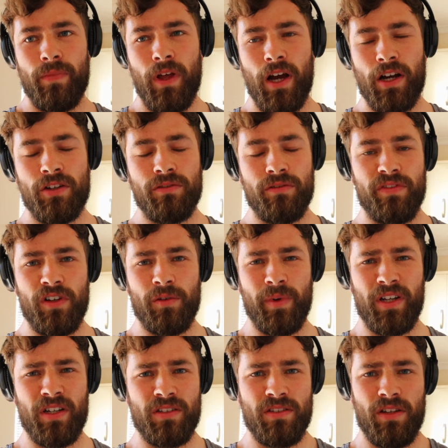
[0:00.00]
I couldn't film it
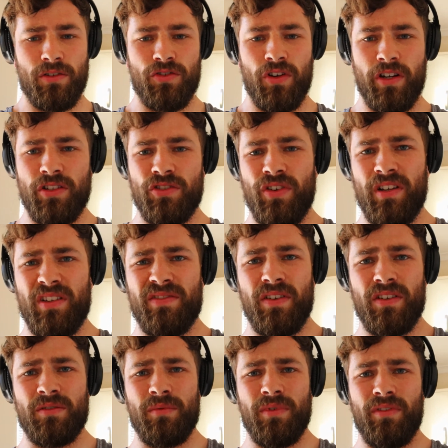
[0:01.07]
because I was trying to transfer
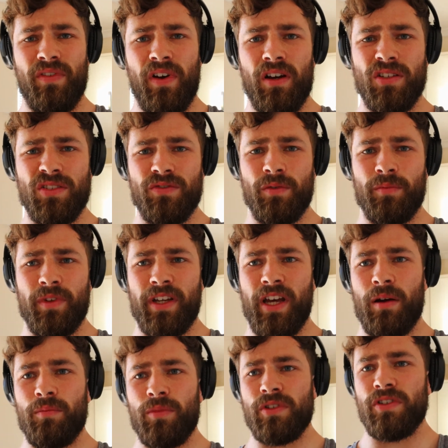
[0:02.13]
some of the files from the
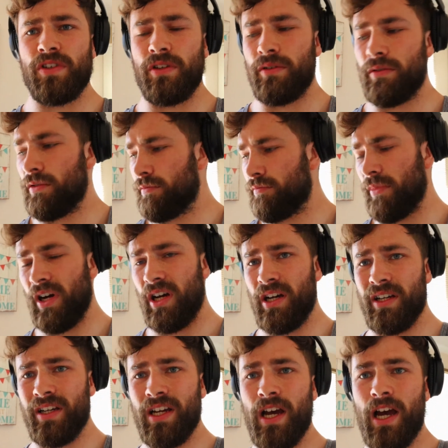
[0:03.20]
camera to
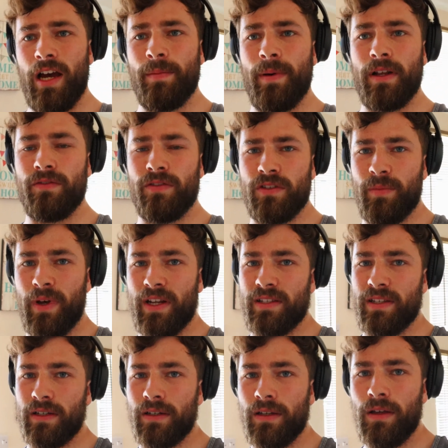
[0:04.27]
my iPad for some
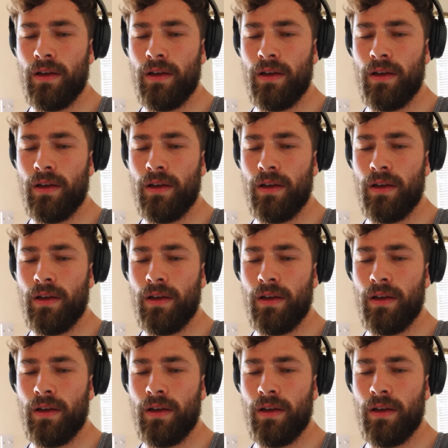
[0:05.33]
editing.